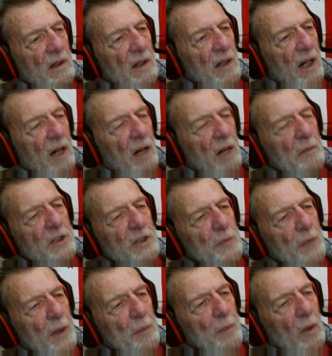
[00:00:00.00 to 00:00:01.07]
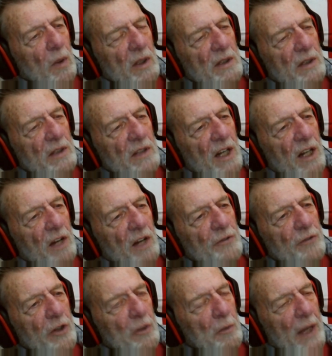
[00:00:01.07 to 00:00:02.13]
I'll miss people and then I'll
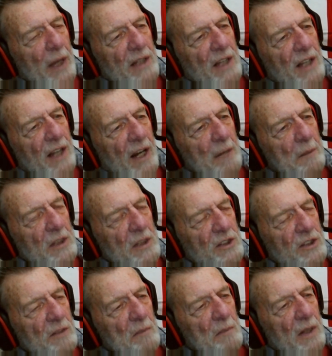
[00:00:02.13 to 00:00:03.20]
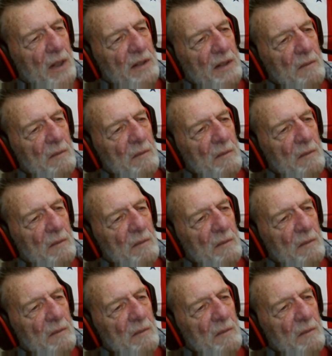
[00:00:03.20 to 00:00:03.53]
feel bad that I missed them, but